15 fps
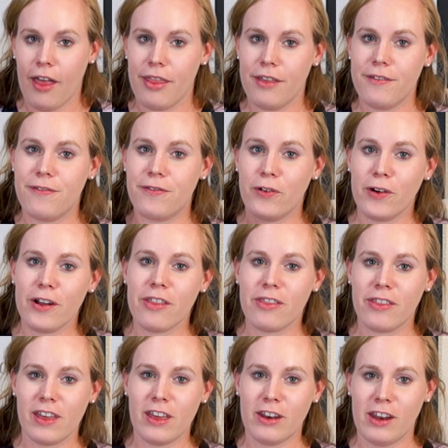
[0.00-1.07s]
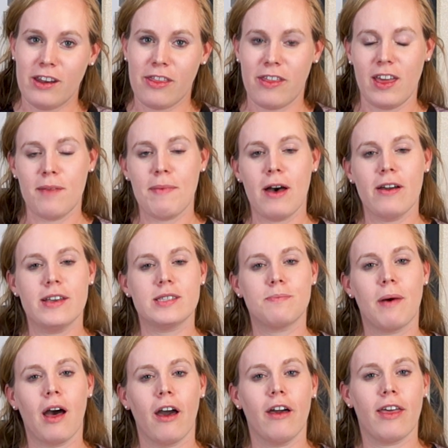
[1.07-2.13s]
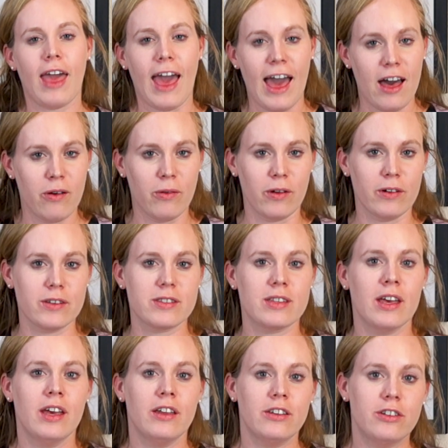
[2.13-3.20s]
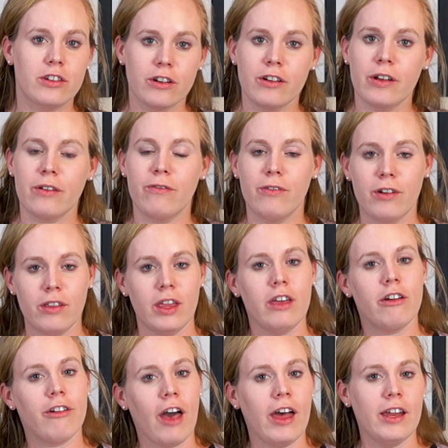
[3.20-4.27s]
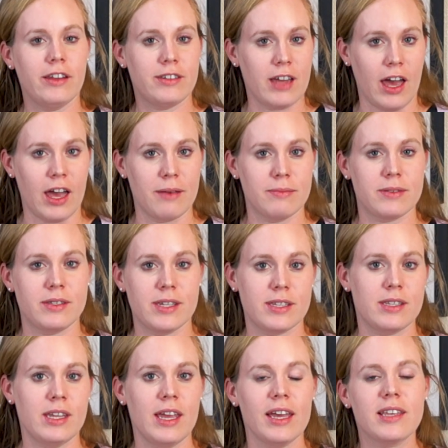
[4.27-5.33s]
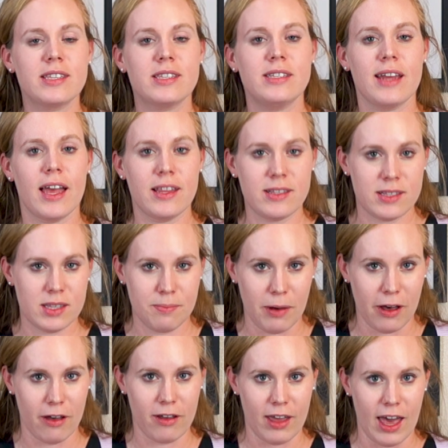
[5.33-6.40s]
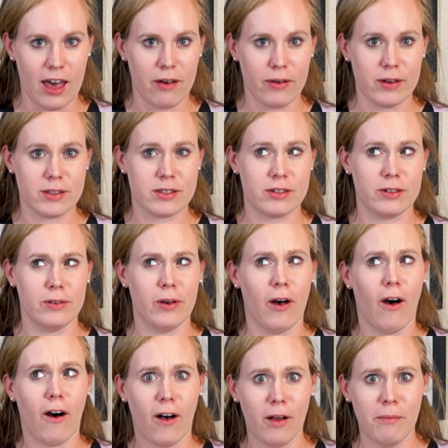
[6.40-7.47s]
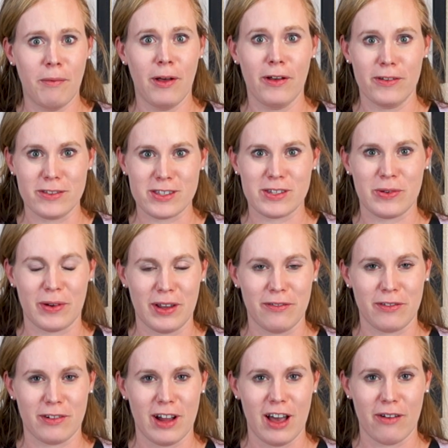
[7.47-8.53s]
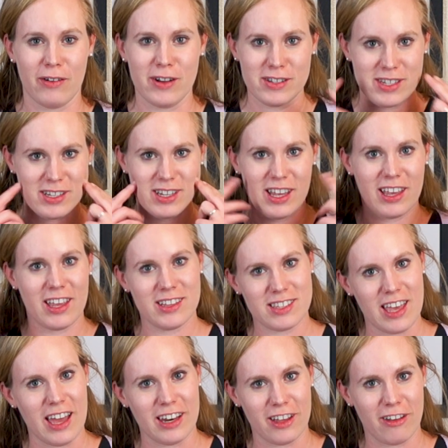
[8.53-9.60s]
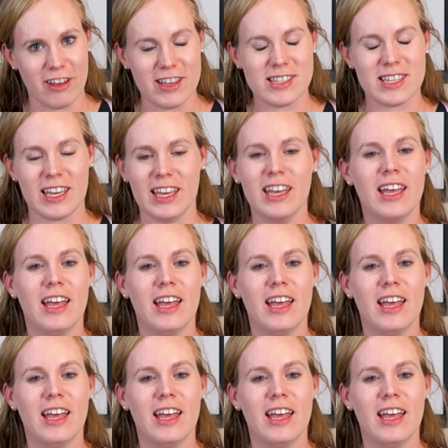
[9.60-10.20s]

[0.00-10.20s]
The fourth thing you need to think about is park hours. During really crowded times, Disney extends the park hours to almost 24 hours. It gets kind of crazy.